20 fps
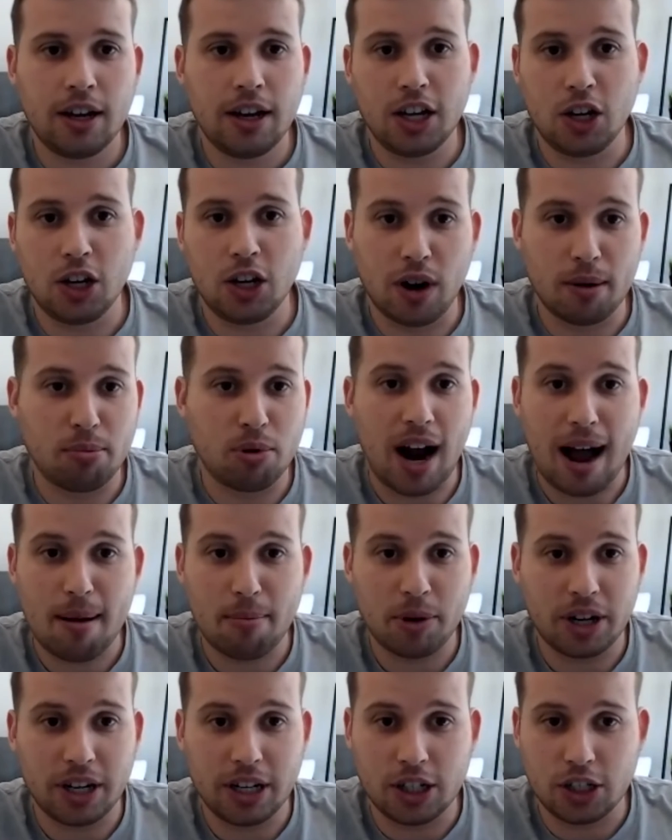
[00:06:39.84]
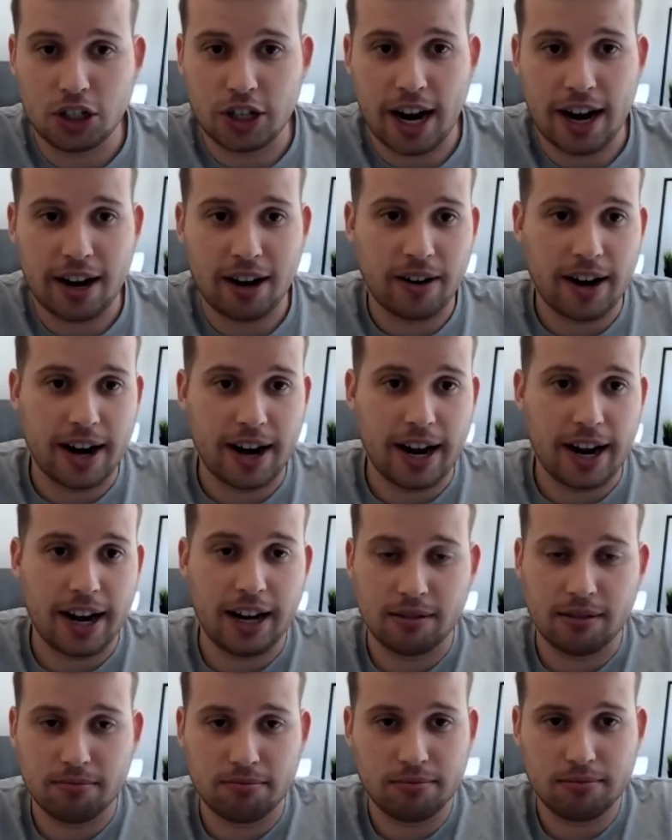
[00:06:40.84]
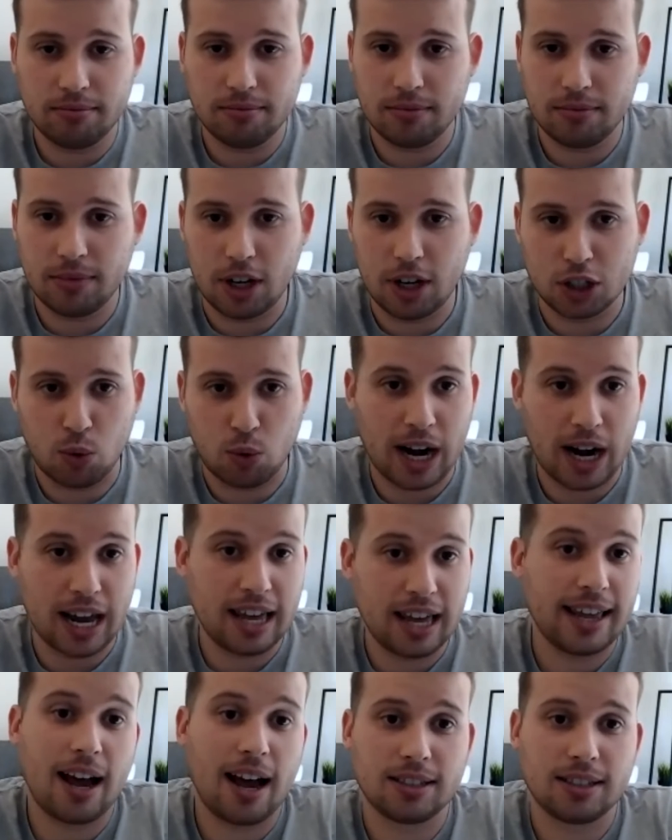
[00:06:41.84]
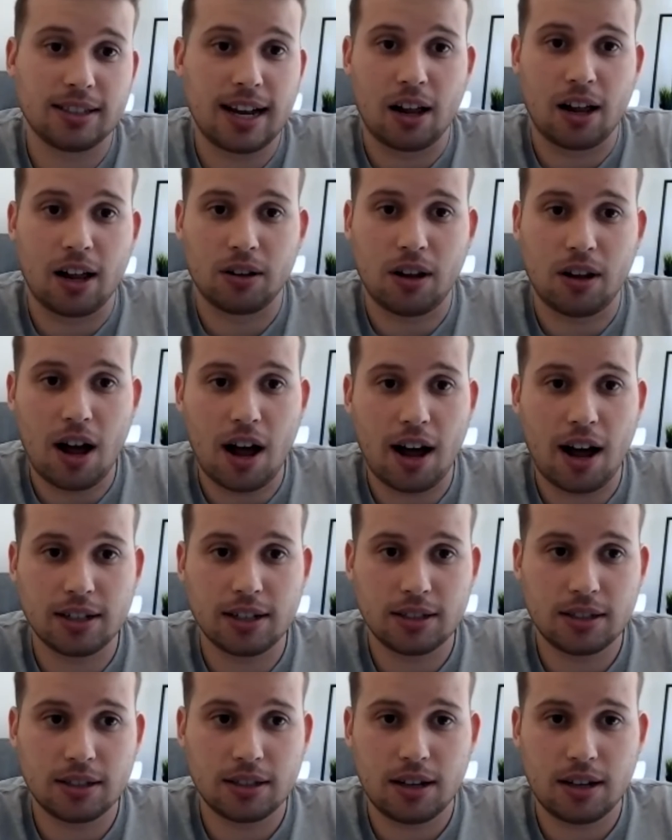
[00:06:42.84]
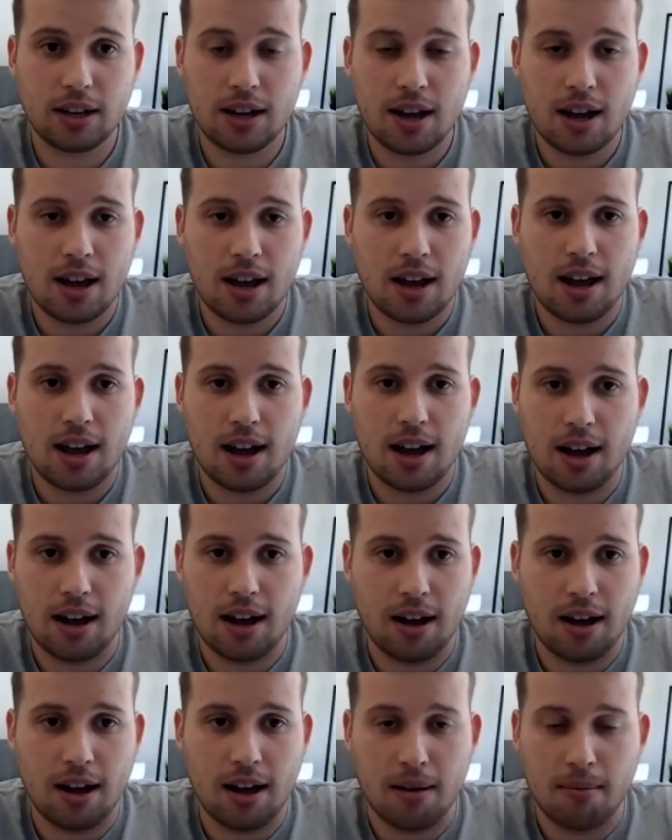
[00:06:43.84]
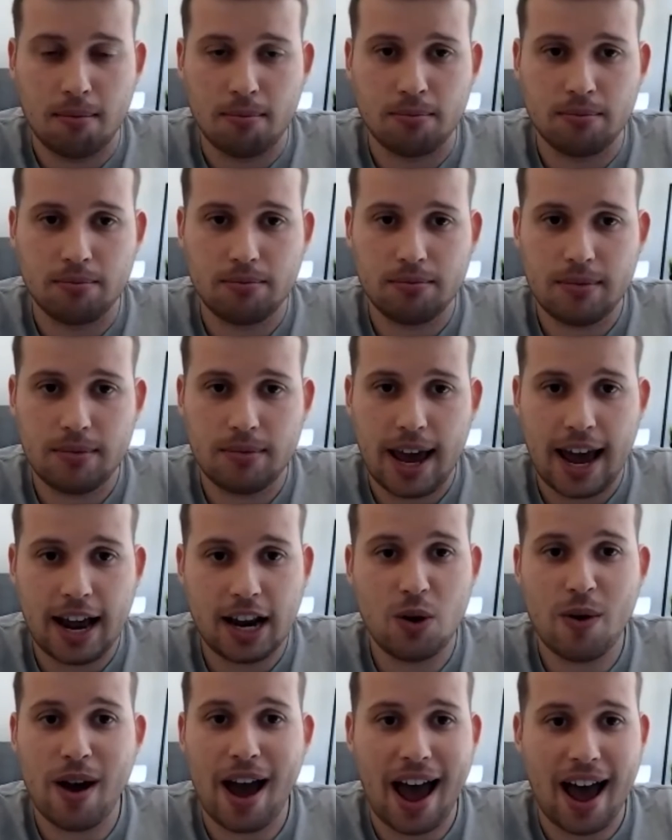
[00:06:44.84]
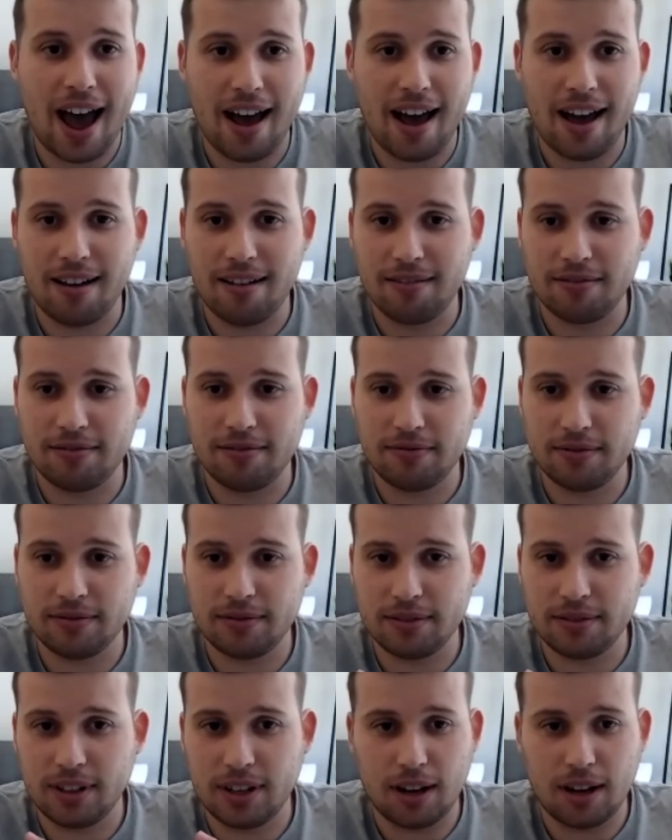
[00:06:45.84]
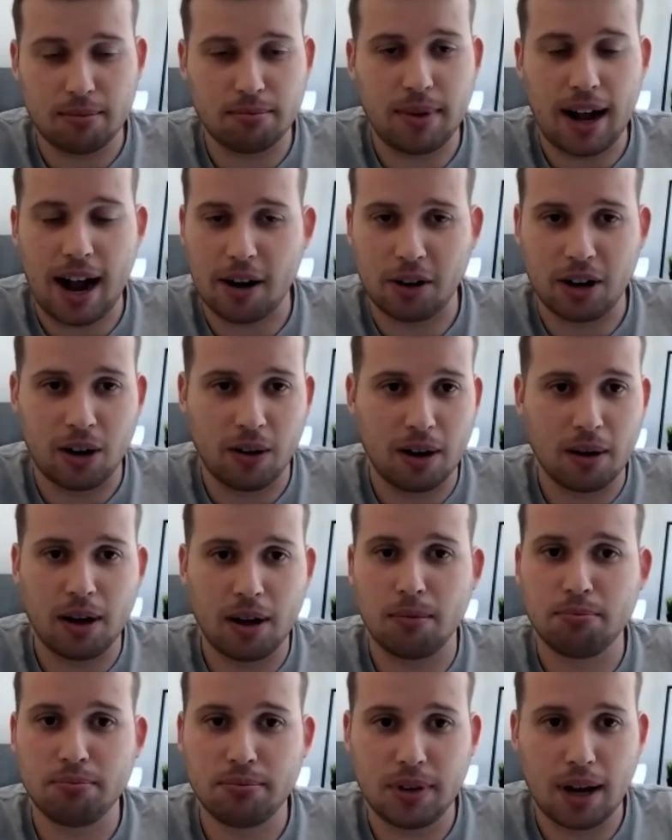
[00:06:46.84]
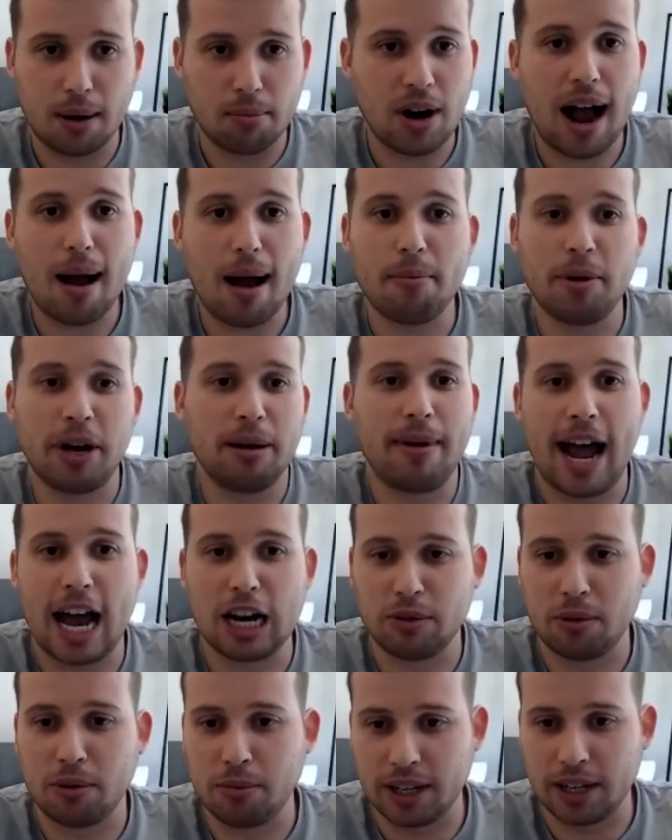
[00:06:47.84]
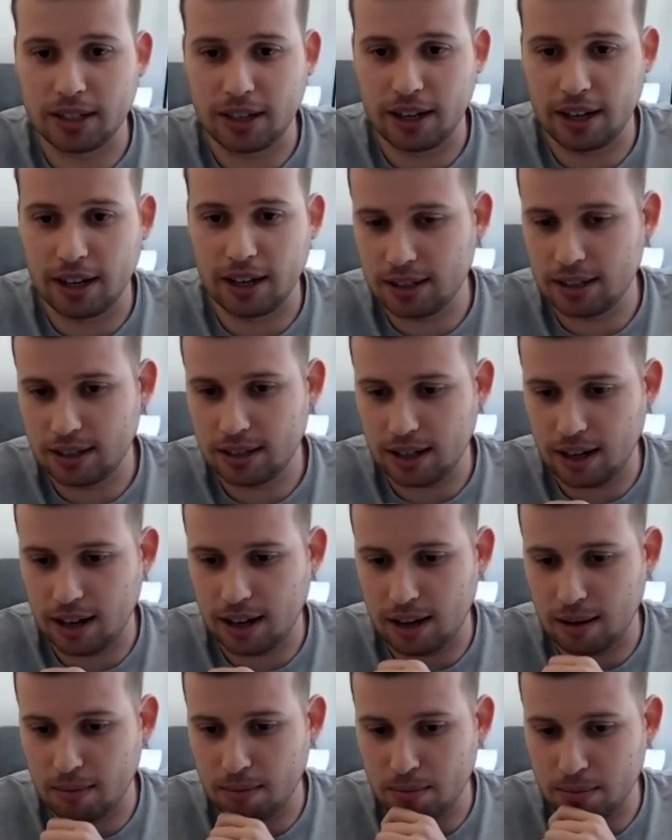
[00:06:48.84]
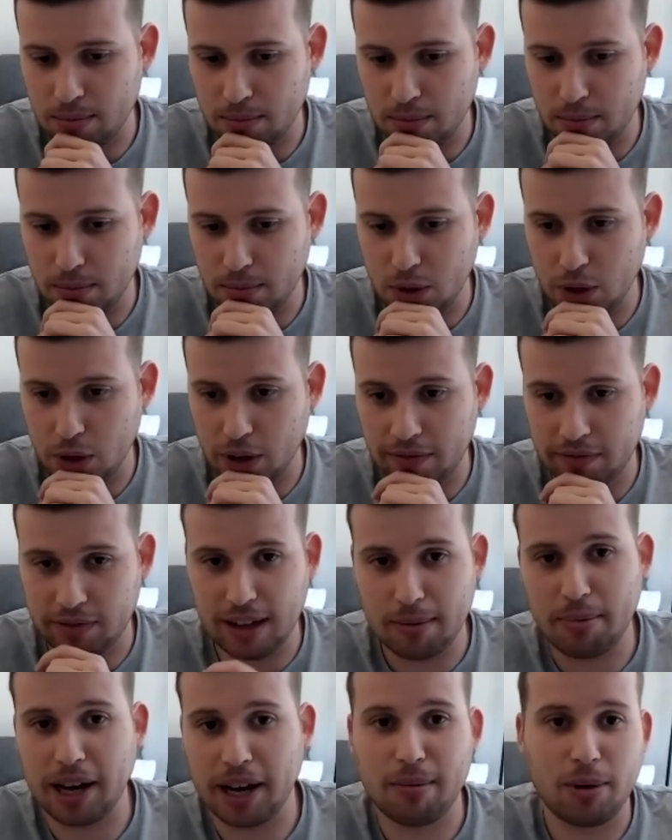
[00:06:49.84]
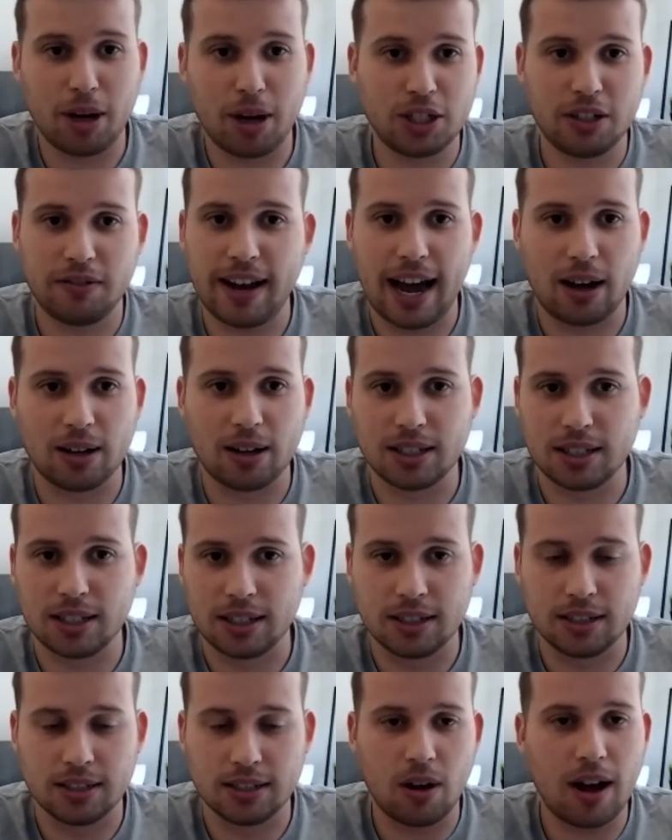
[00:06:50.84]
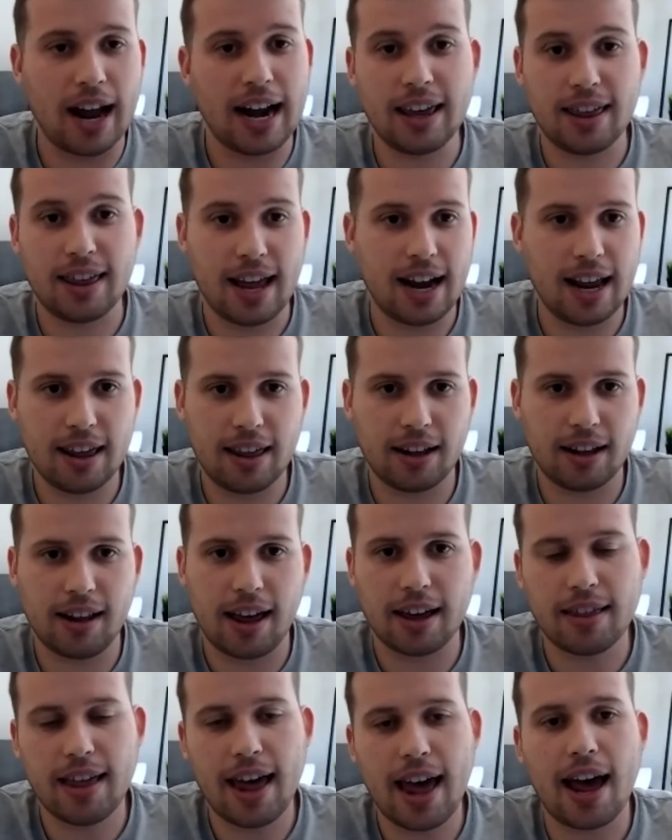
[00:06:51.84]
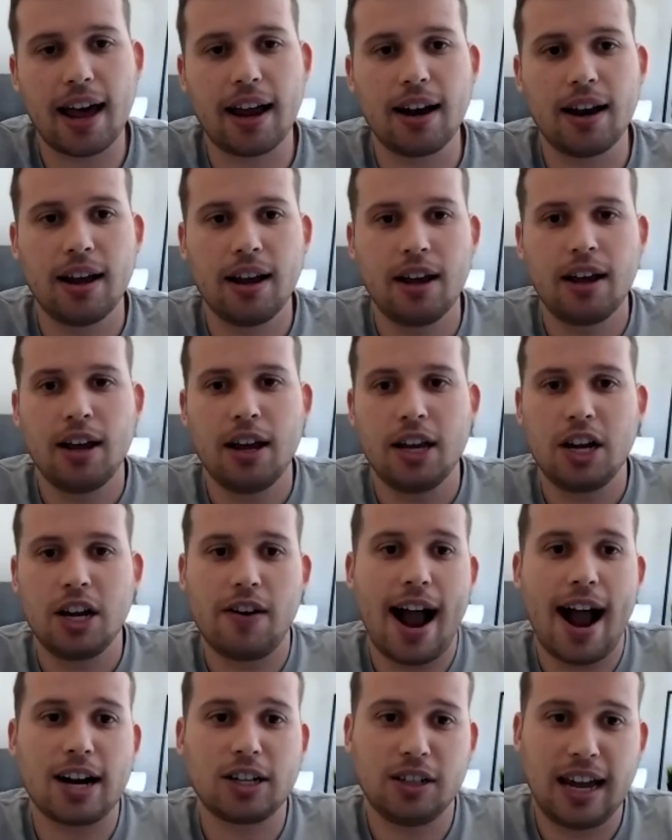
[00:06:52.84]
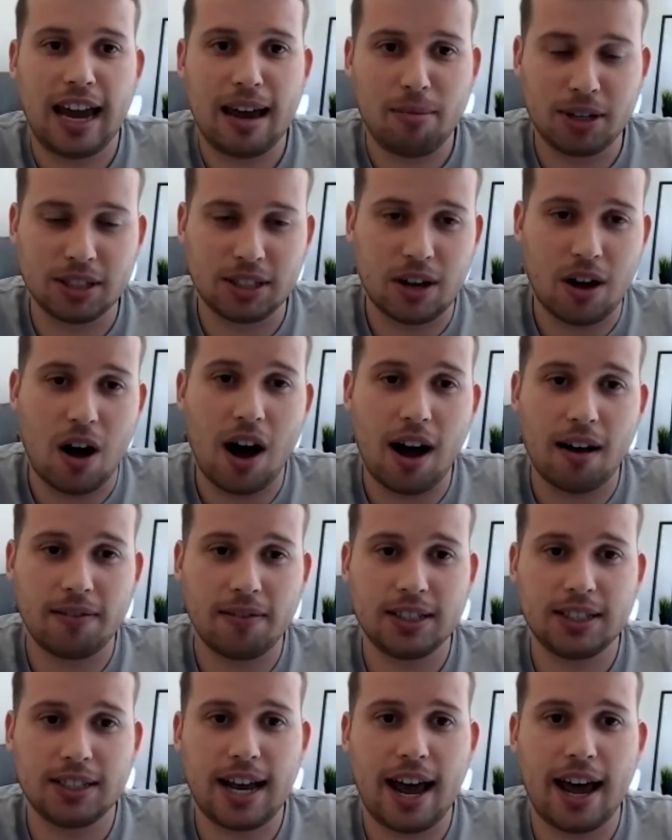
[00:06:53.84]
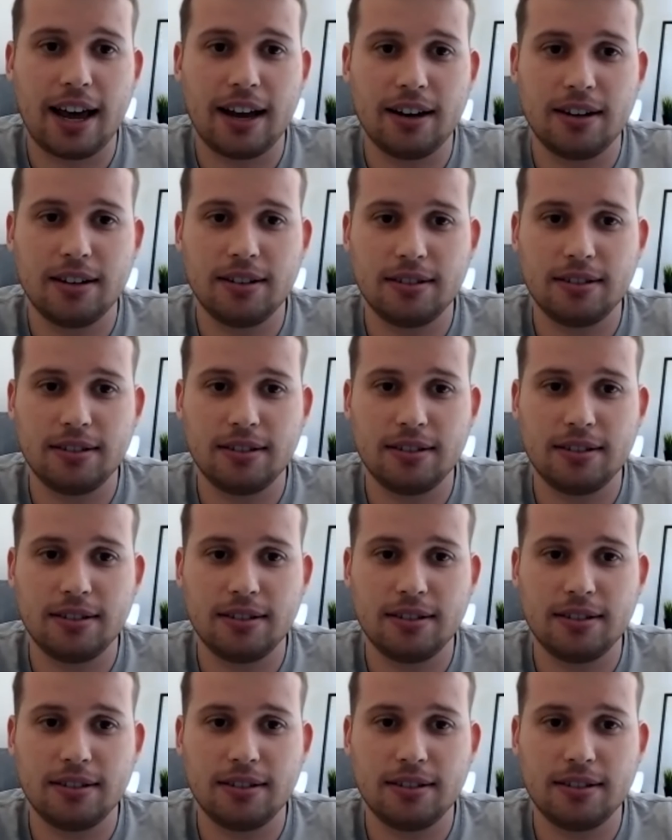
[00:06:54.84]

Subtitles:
your properties generate a $20,000 loss, and you have I don't know, a property management business, you're flipping a bunch of houses, or anything like that, you're actually able to offset